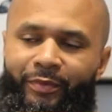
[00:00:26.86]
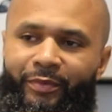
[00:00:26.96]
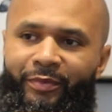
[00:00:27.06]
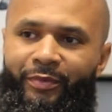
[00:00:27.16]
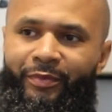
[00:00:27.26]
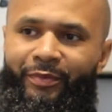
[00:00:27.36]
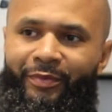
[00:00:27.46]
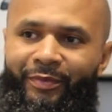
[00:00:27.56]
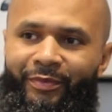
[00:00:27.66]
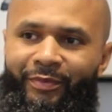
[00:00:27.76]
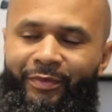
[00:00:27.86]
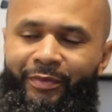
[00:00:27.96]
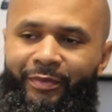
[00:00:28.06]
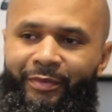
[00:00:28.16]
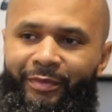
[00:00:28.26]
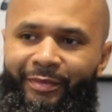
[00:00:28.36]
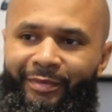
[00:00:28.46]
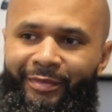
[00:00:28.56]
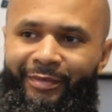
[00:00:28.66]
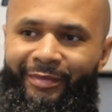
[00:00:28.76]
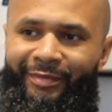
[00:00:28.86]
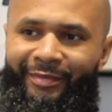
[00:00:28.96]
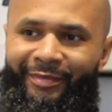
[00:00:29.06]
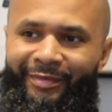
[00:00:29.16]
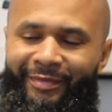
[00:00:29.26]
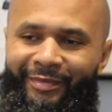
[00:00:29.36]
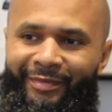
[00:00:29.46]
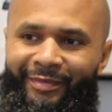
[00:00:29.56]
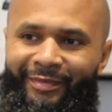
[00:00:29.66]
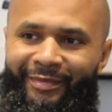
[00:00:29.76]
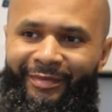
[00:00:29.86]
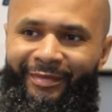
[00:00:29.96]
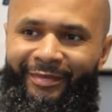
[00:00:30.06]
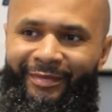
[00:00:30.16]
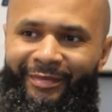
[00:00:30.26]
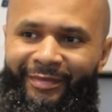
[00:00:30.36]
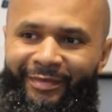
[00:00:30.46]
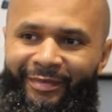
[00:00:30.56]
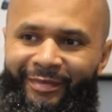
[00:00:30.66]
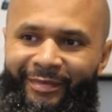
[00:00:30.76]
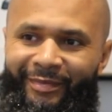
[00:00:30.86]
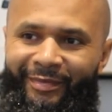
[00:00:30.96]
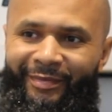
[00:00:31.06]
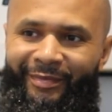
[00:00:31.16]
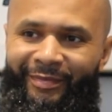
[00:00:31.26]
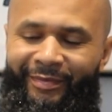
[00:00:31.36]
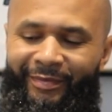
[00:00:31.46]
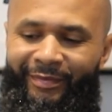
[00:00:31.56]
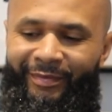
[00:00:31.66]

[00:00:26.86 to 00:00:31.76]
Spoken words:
[no speech]